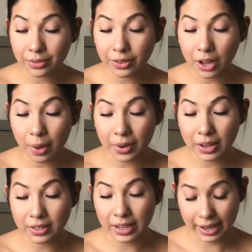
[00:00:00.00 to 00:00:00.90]
forgot what
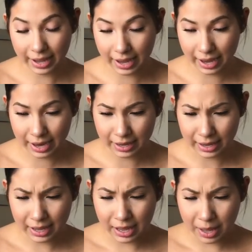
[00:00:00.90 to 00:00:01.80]
else it had.
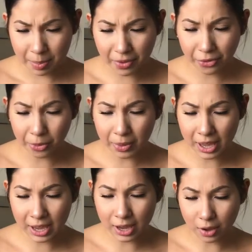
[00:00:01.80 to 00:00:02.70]
But for
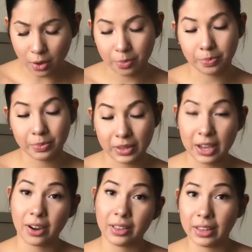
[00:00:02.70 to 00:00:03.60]
me,
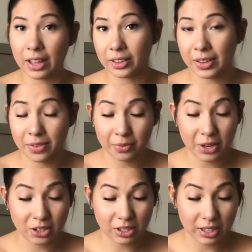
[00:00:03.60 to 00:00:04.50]
here, I'll even
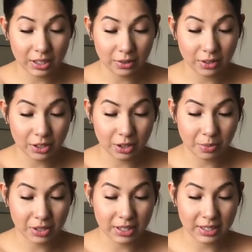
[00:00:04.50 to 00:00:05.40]
read you the little description.